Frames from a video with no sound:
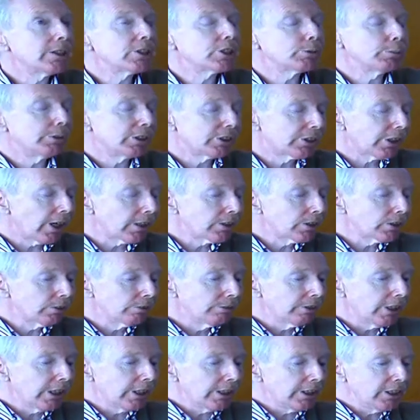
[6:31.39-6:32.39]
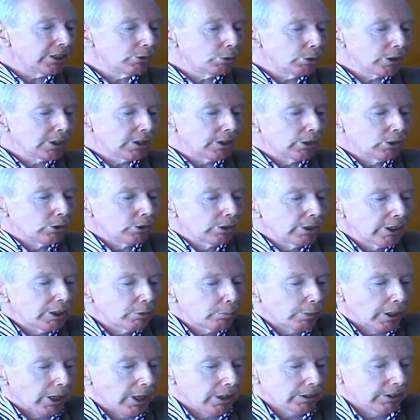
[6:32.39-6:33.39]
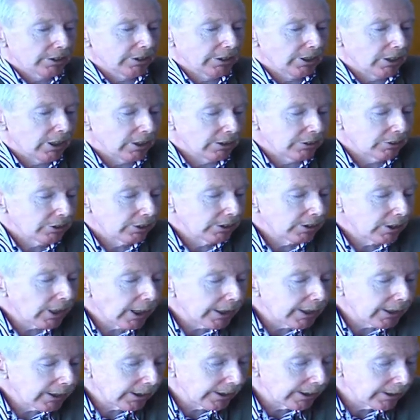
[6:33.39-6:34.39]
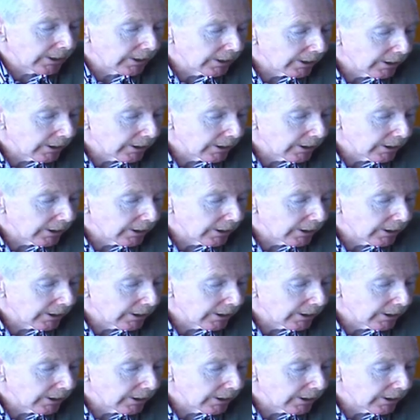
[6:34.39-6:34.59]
I mean, Transylvania was the only part of the country likely